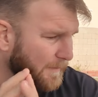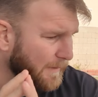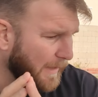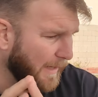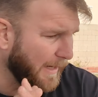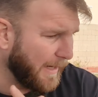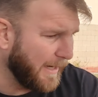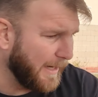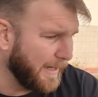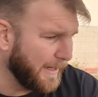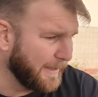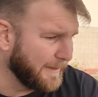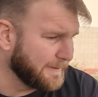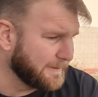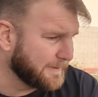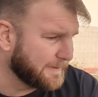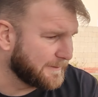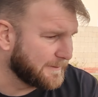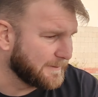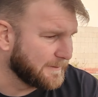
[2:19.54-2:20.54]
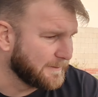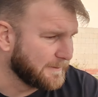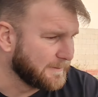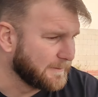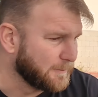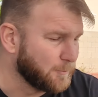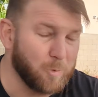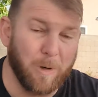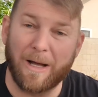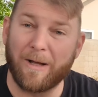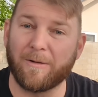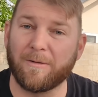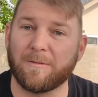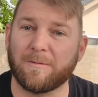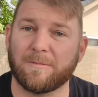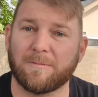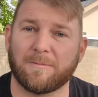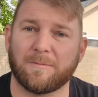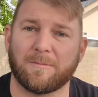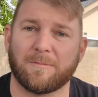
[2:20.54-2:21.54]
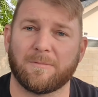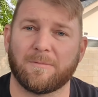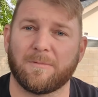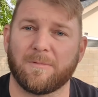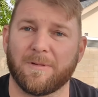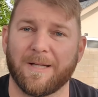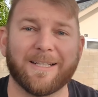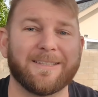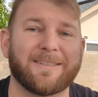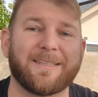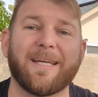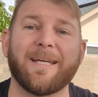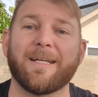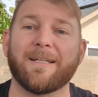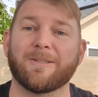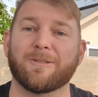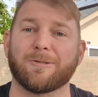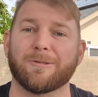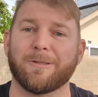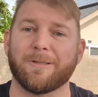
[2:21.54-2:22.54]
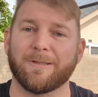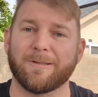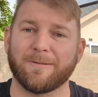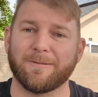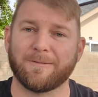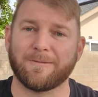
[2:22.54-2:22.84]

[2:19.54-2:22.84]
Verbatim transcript: And, well, let's get into it.